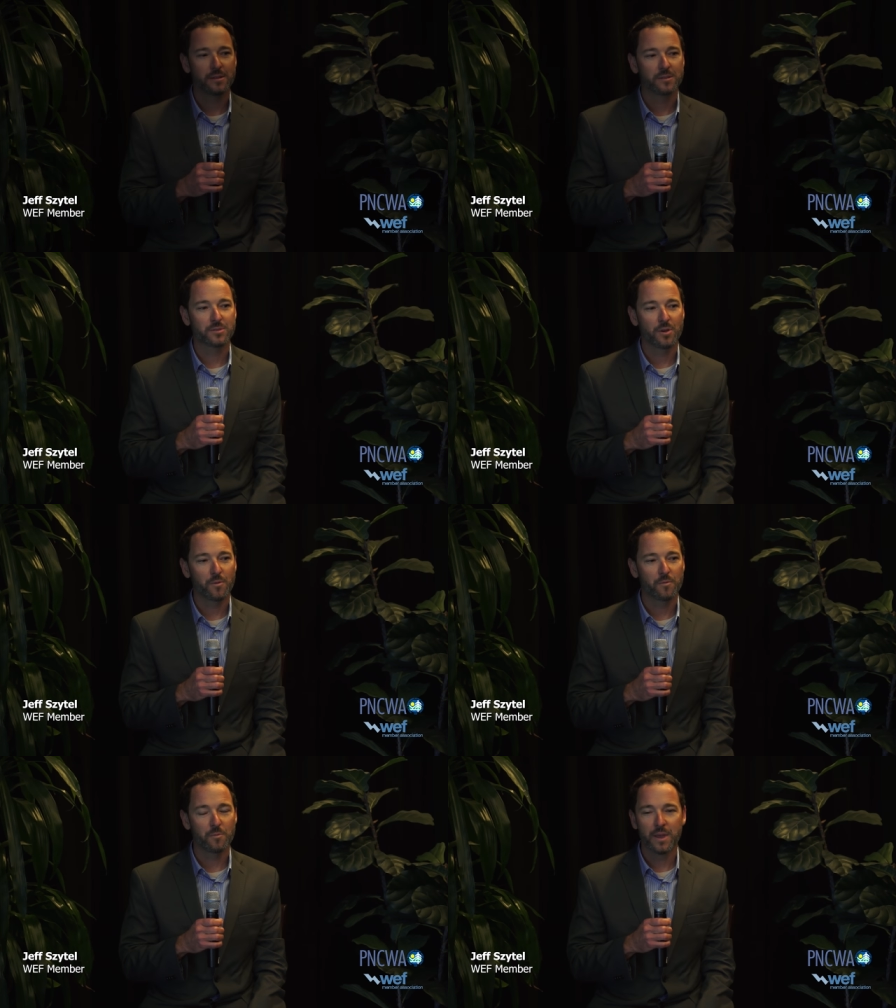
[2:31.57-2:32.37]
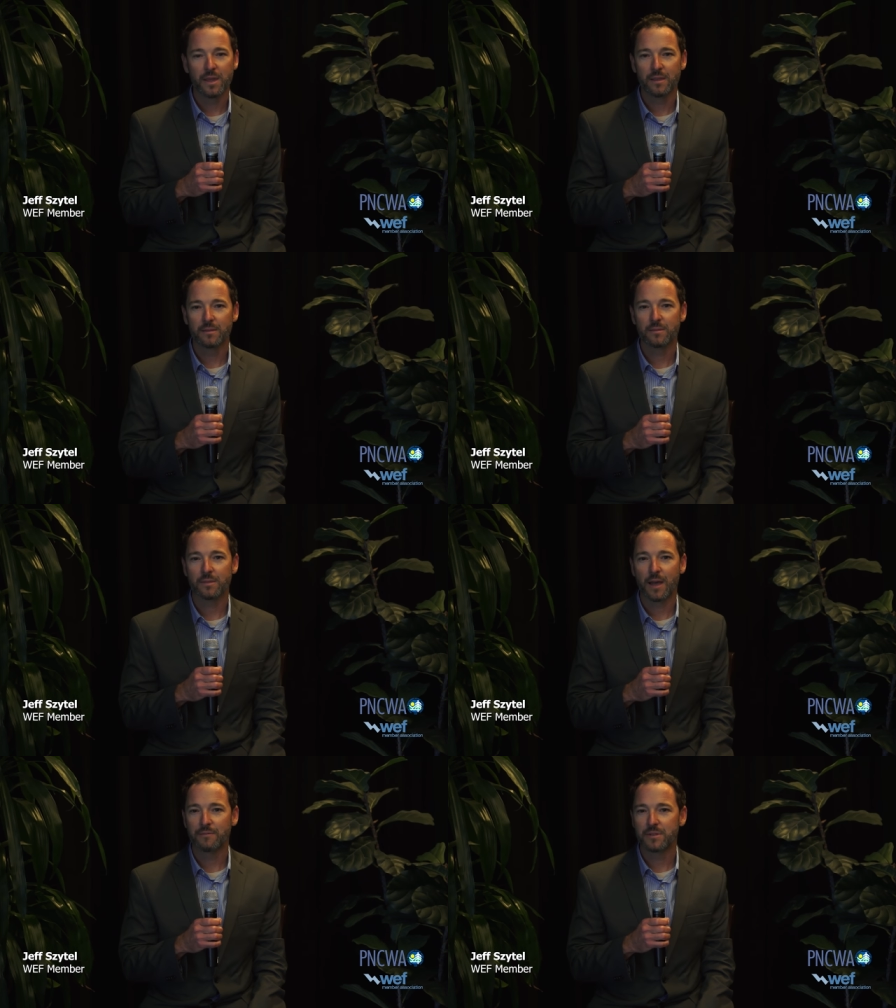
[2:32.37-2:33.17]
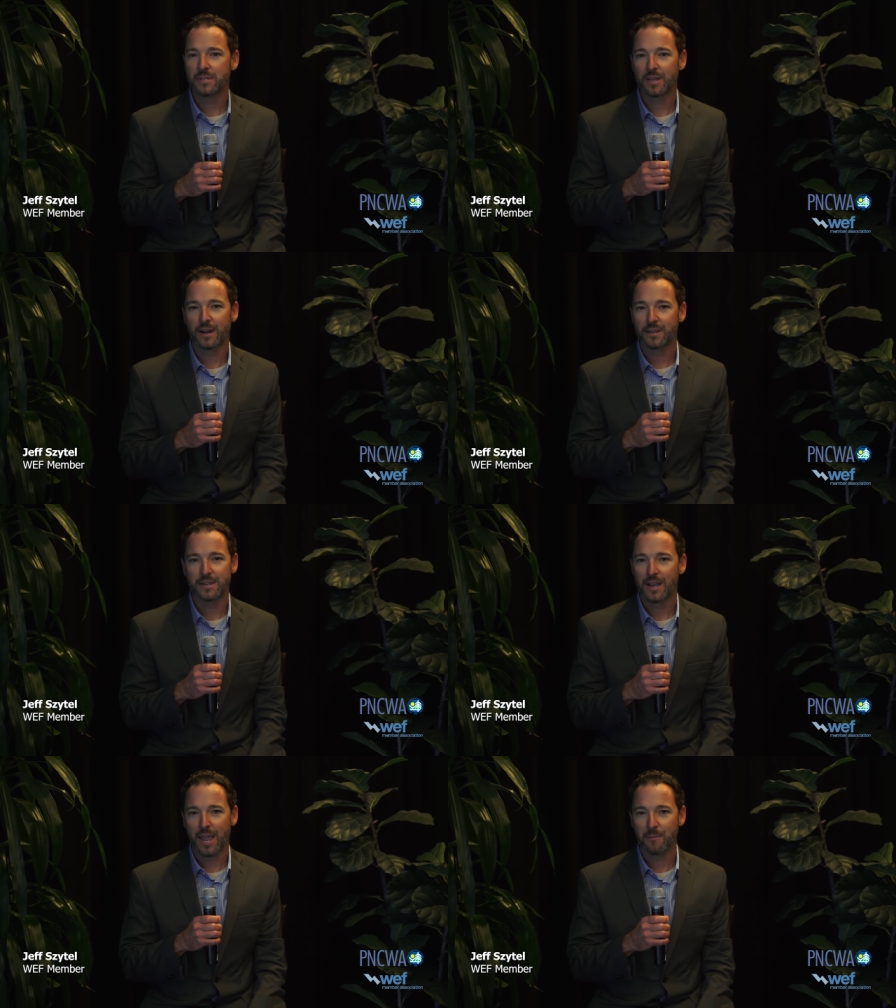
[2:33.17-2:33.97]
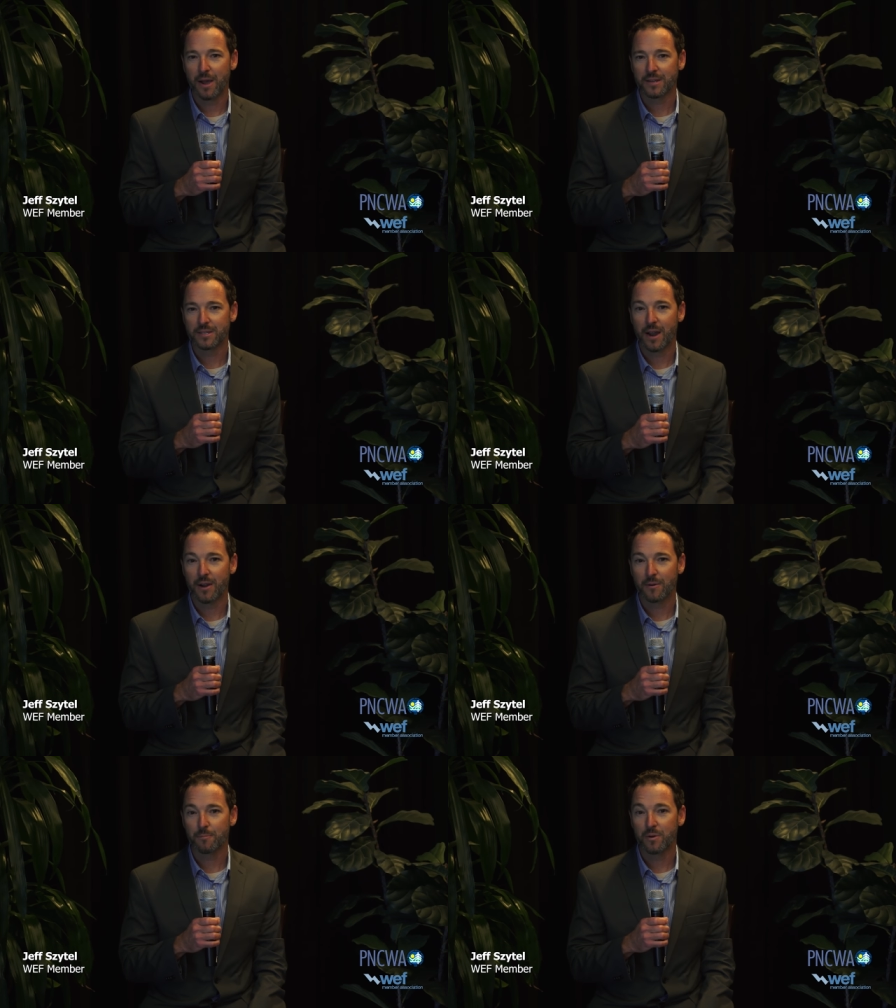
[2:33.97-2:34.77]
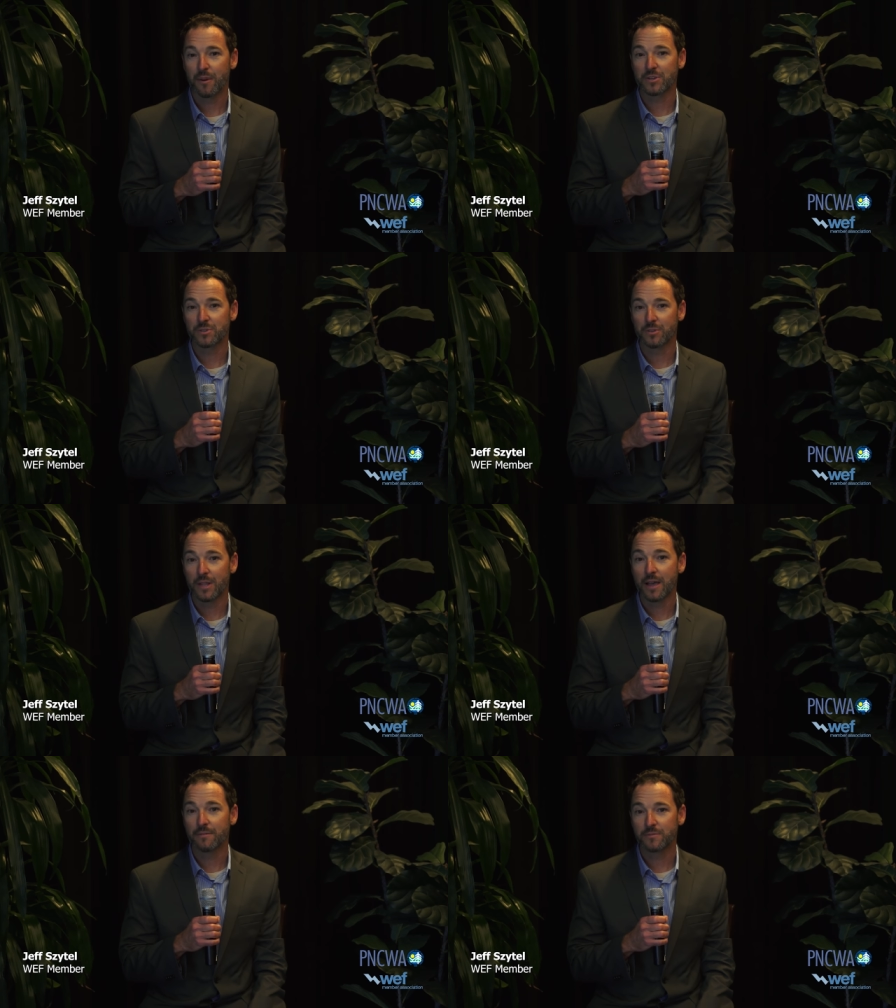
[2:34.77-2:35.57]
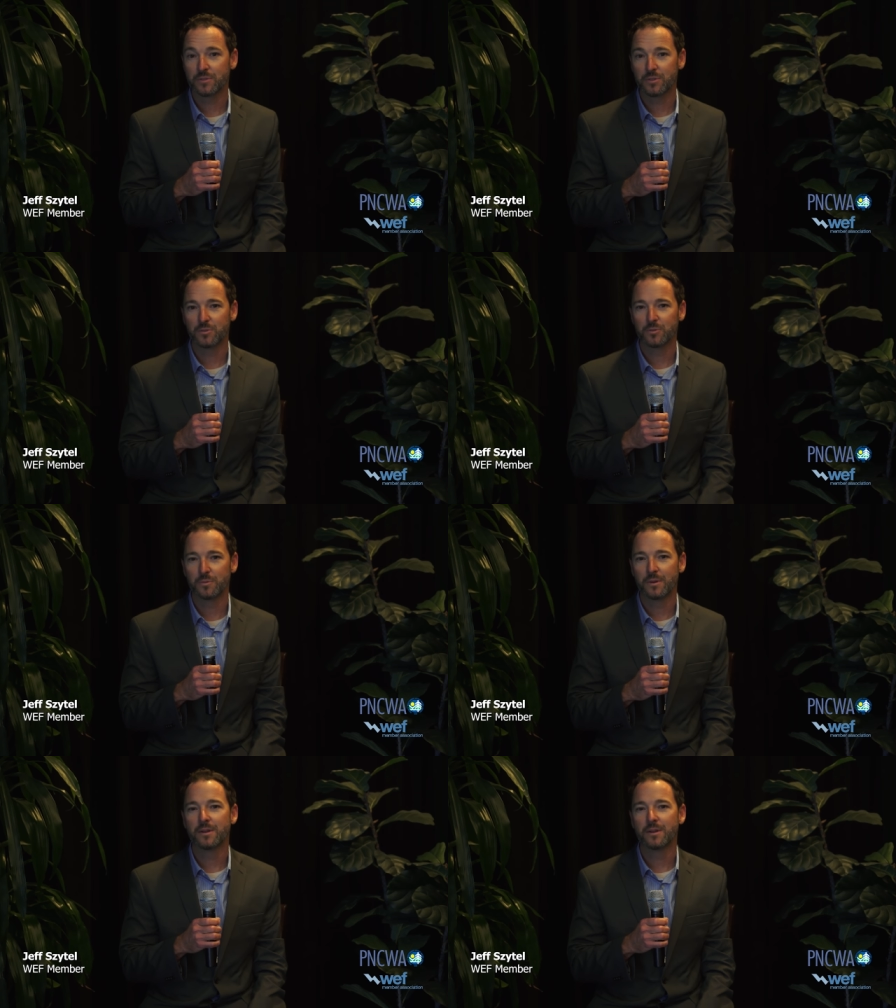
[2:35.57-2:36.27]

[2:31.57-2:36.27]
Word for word: So for me, I've decided to dedicate my entire professional life to